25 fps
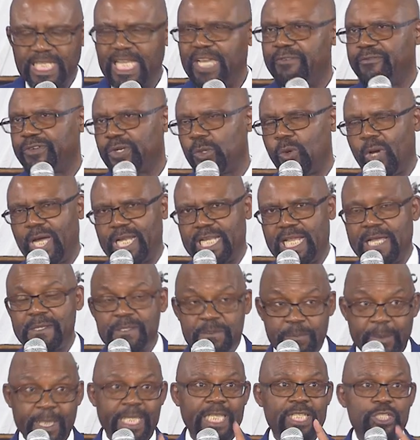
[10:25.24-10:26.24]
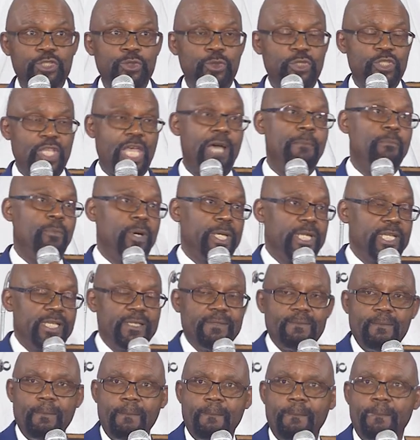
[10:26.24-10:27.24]
everyone, I'm speaking to somebody.
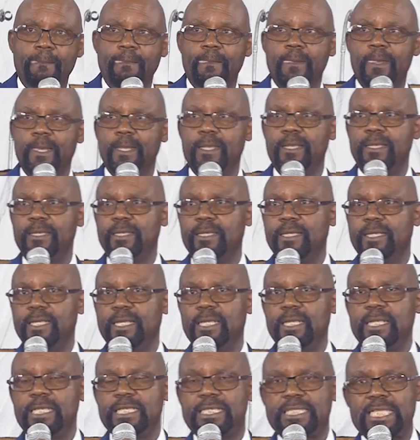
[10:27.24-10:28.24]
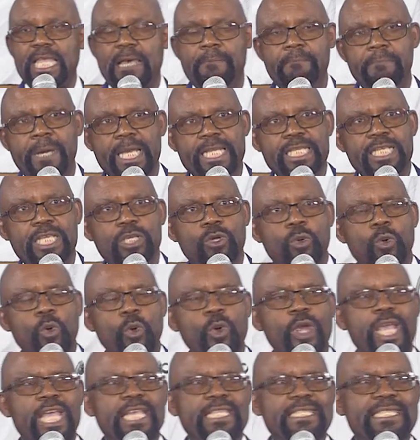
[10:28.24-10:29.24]
Somebody
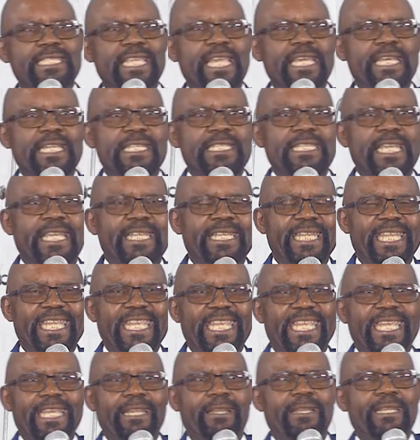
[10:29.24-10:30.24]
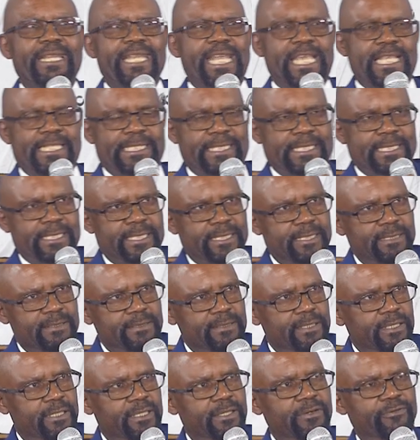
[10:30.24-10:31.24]
who has had an illness
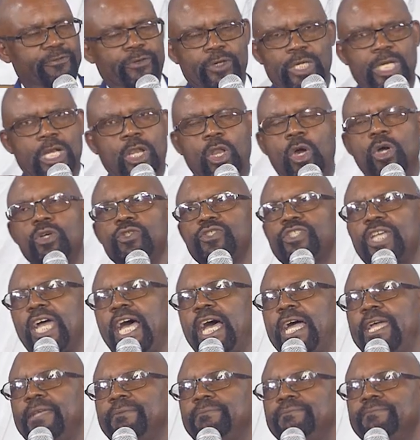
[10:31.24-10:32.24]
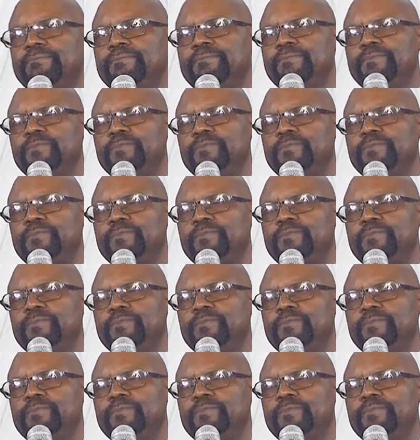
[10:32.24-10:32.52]
for a long time,